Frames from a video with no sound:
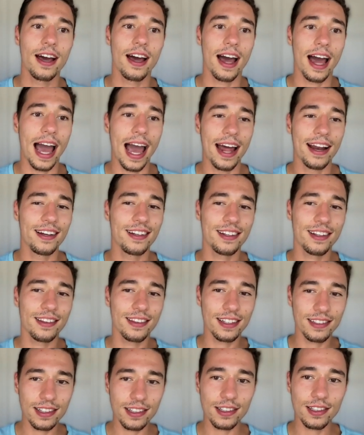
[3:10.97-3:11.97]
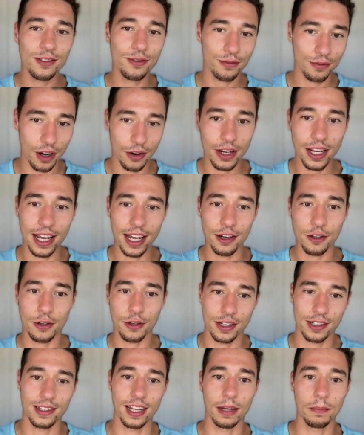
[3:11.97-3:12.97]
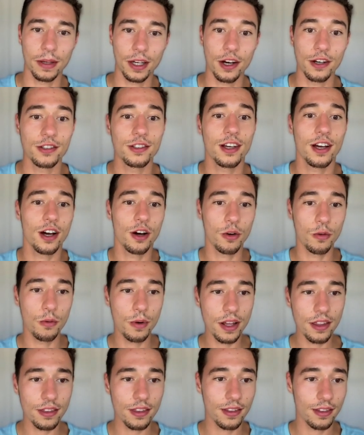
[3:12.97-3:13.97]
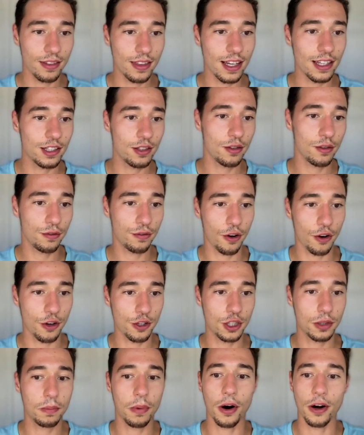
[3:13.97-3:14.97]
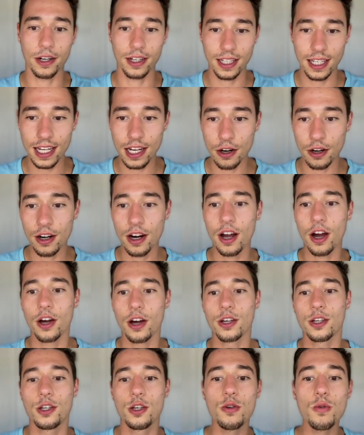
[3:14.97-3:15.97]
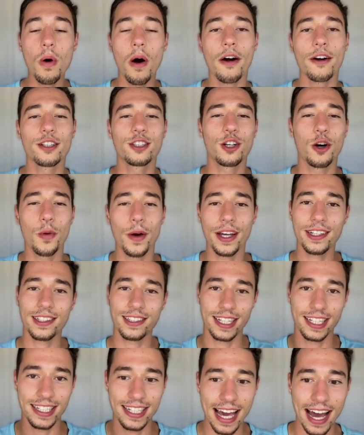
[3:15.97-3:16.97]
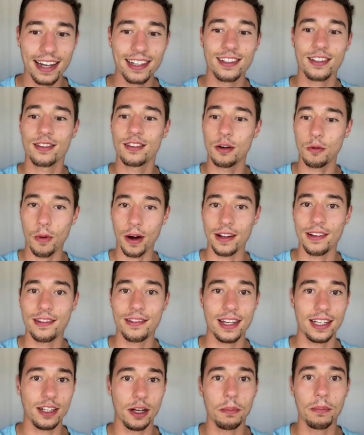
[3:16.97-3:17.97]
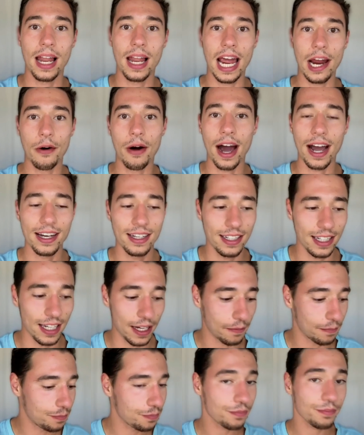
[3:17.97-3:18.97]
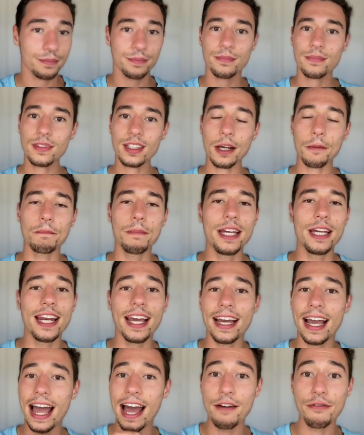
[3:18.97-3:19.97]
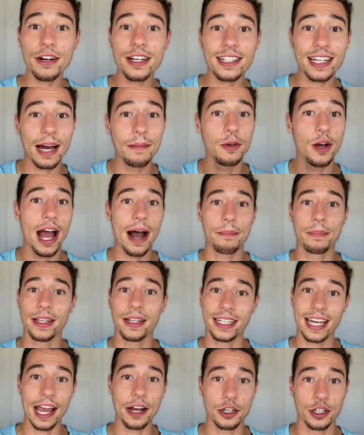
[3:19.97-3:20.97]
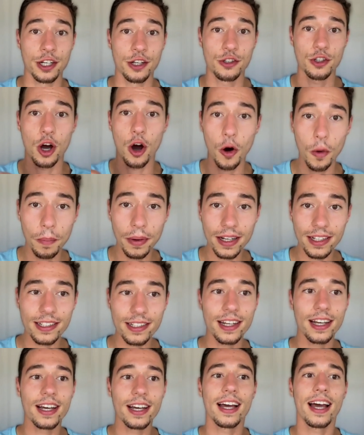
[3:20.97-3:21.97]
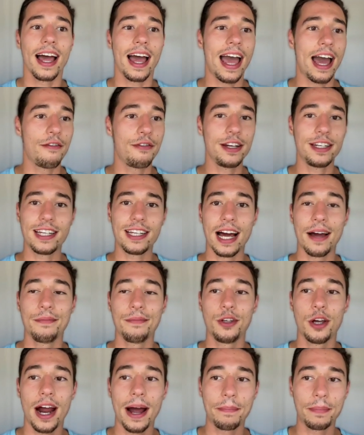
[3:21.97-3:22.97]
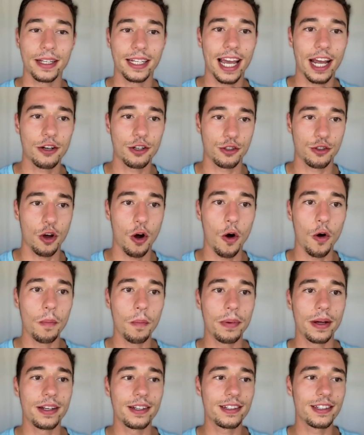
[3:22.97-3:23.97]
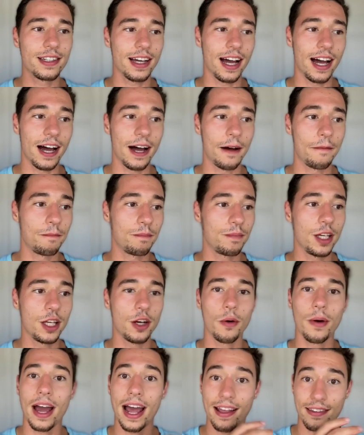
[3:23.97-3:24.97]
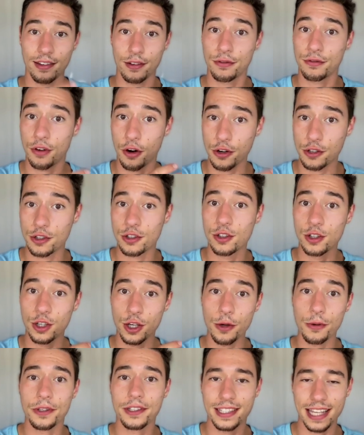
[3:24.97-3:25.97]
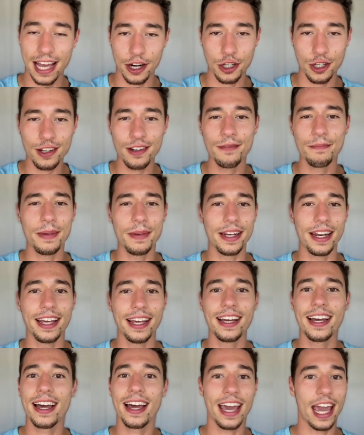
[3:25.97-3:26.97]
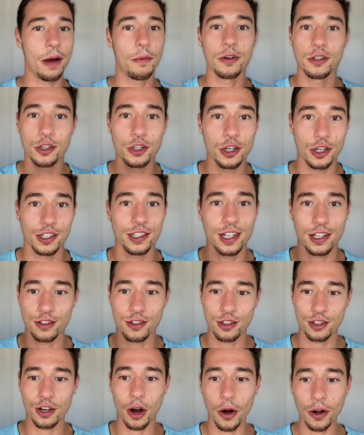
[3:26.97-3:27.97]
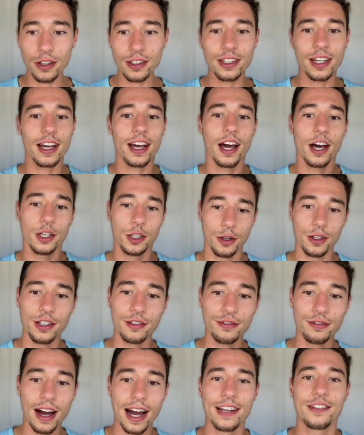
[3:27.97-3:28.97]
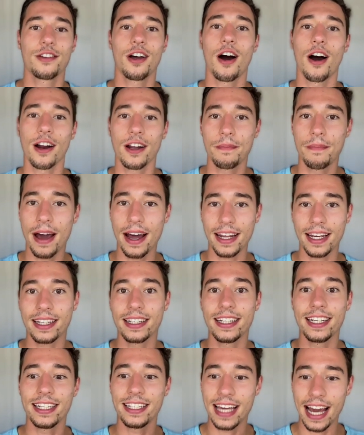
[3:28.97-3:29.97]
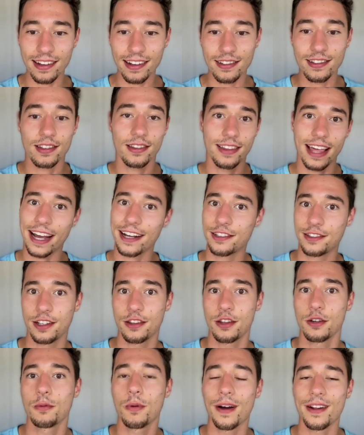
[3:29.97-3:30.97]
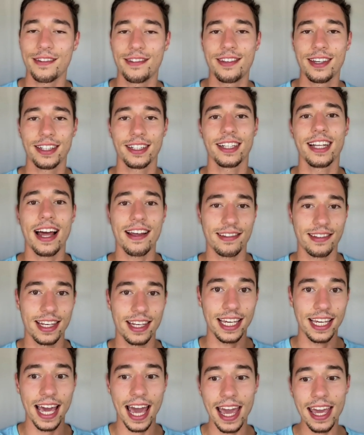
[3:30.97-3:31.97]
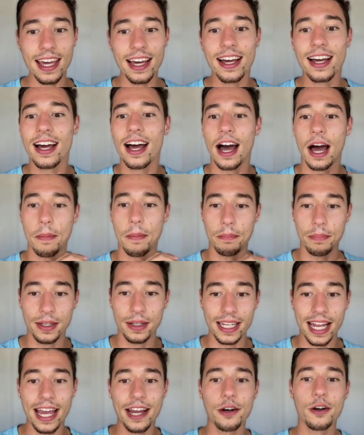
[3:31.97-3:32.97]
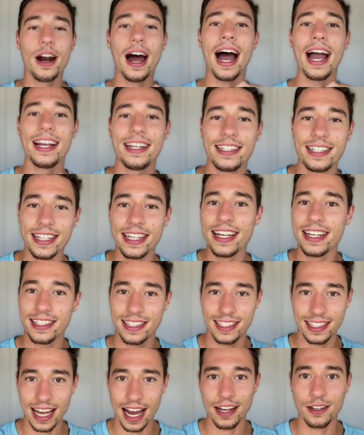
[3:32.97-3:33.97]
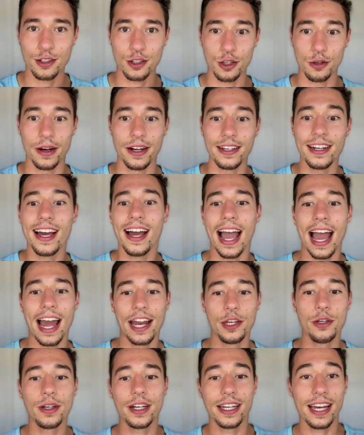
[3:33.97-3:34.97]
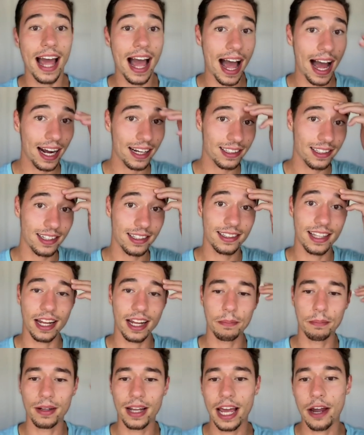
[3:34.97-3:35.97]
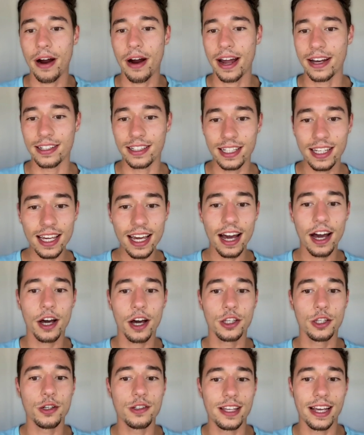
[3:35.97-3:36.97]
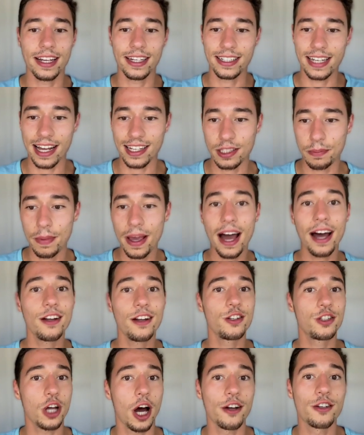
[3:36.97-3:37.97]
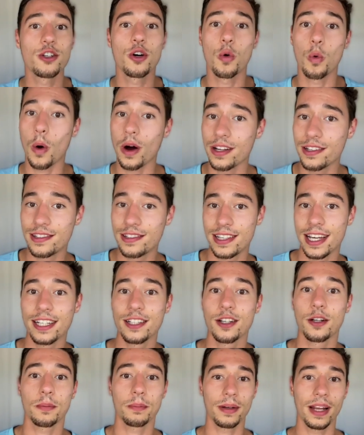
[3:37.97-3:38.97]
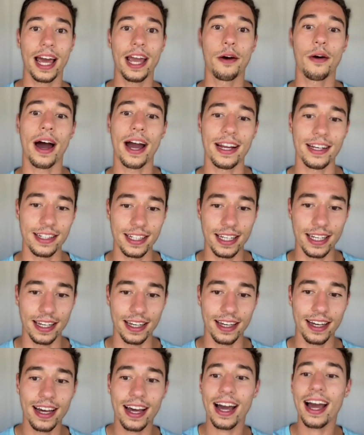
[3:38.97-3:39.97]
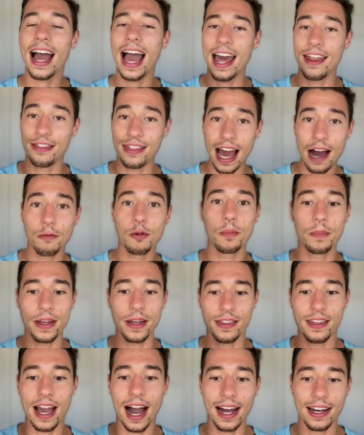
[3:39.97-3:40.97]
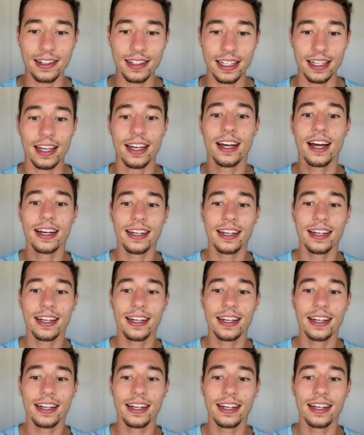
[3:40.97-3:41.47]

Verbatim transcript: And this is very interesting because with this first part here, you are going to get the OneSignal player ID meaning every time your application is opened every time your application is opened, um, you know, as a first new session, meaning it was just installed, your device automatically gets, thanks to the OneSignal SDK, a player ID assigned to it. And you can access that player ID using despia.onesignalPlayerID. And that will be the ID.